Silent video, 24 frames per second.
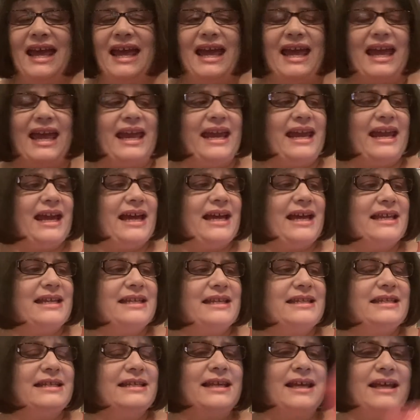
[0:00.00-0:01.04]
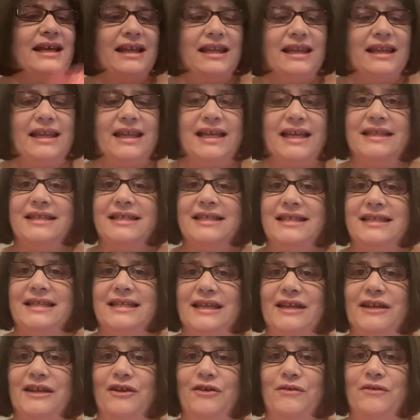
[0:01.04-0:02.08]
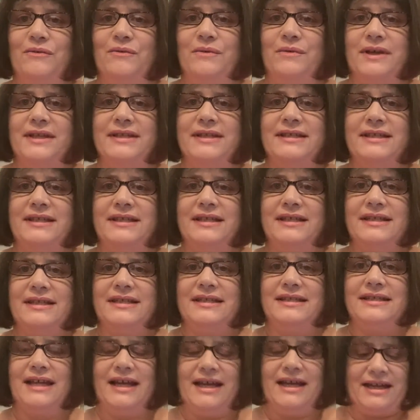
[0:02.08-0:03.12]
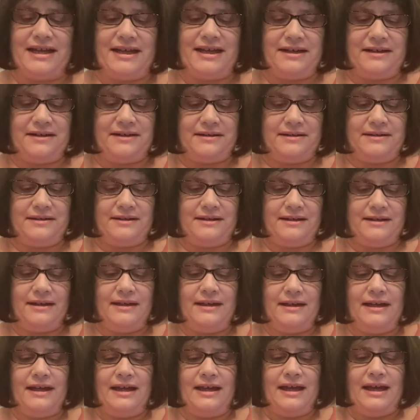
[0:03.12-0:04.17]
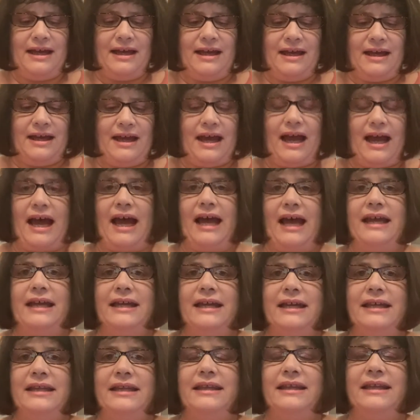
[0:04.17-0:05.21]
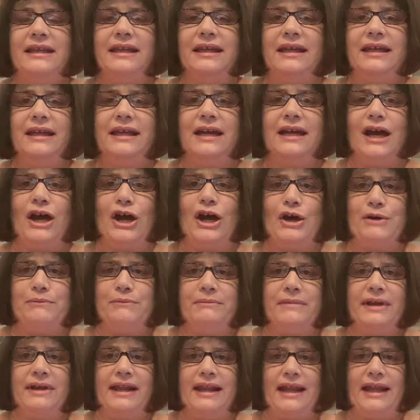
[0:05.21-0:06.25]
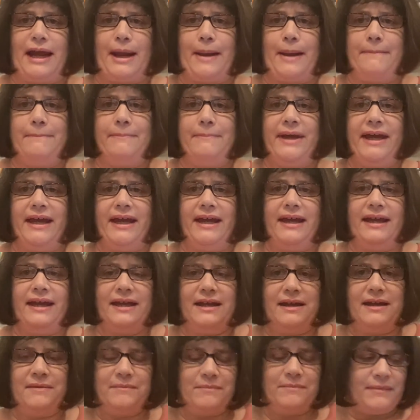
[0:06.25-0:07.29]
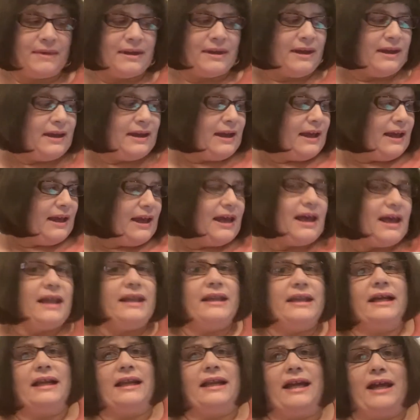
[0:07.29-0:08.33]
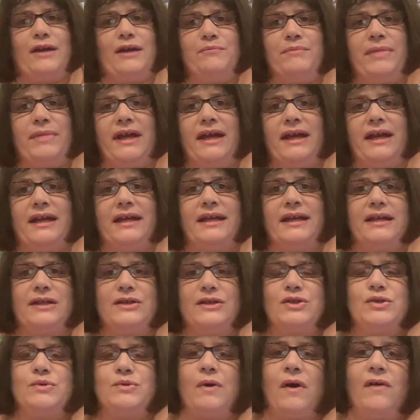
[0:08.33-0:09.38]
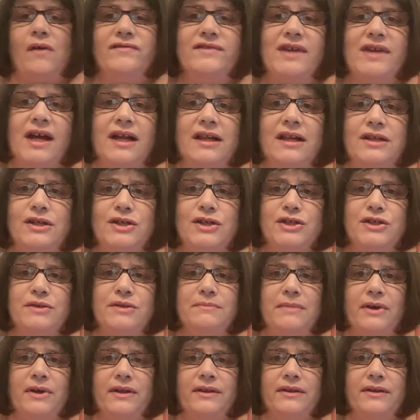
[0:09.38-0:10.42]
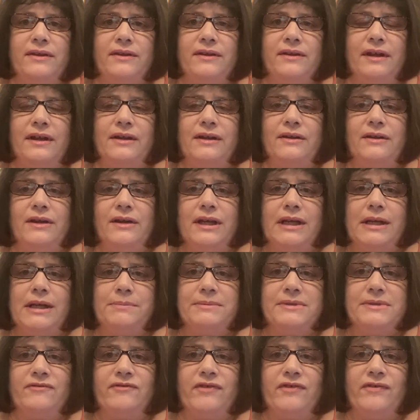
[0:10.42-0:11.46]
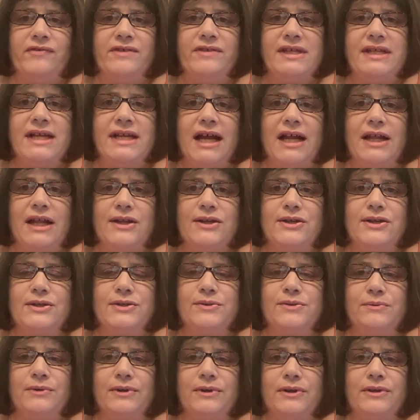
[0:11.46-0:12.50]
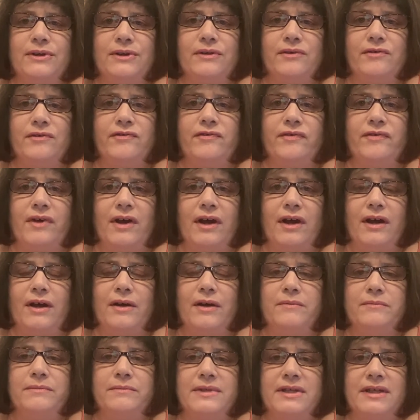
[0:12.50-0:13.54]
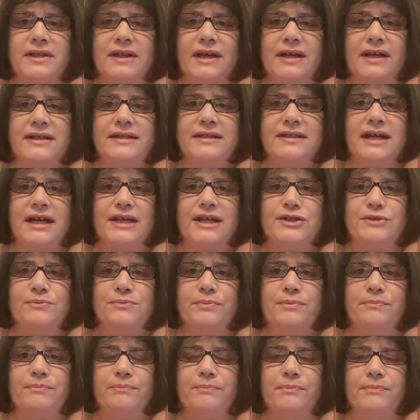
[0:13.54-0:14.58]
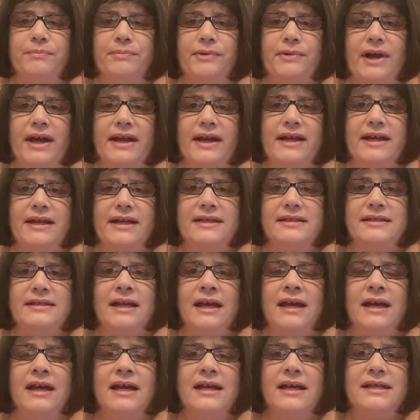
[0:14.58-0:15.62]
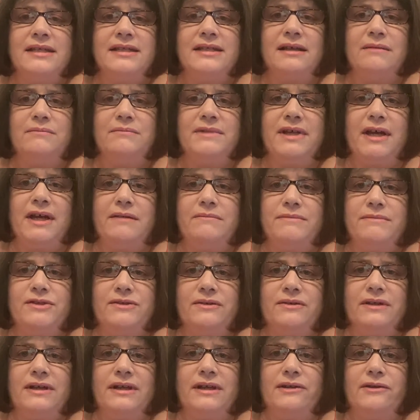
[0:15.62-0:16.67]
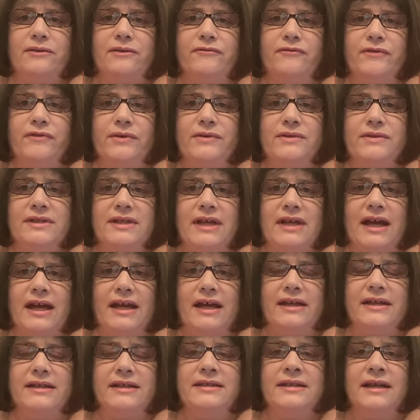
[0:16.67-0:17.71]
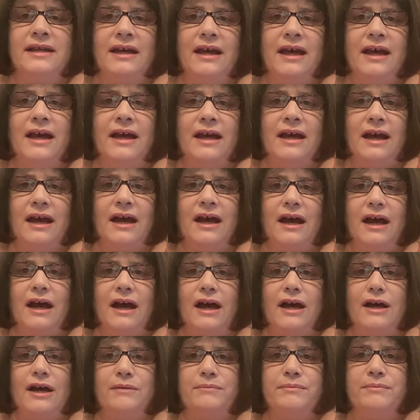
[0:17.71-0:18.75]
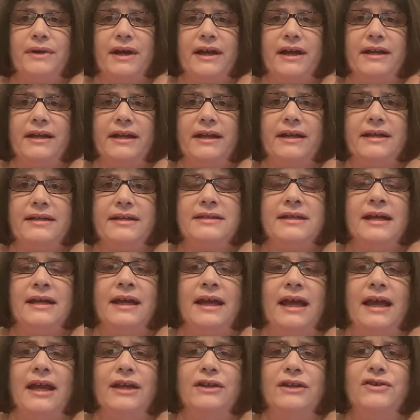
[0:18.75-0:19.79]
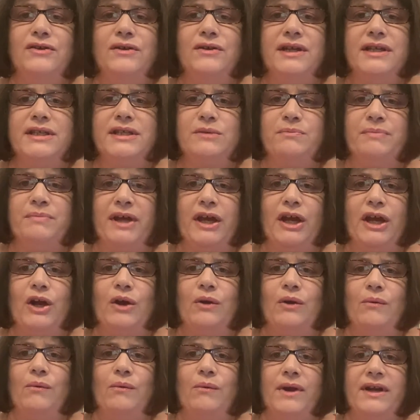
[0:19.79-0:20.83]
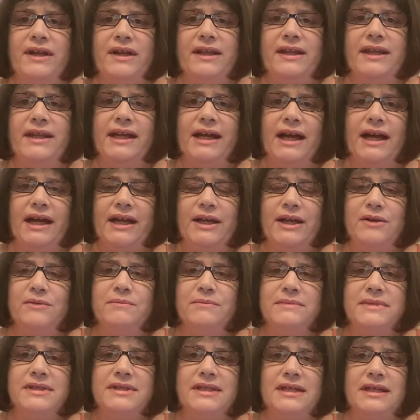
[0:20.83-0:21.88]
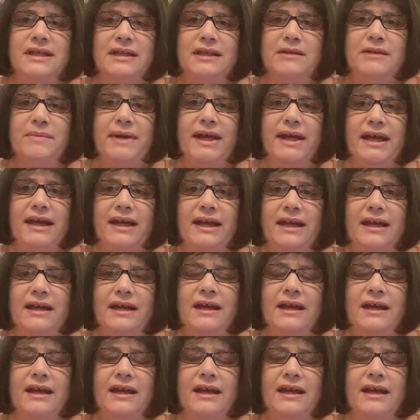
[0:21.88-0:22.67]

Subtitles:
And let's see what's inside. I get the Glam bag, and the Glam bag is $12 a month, and you get up to $50 worth of deluxe size products. Sometimes you'll get a full size product, and you get to pick one of the items in the bag.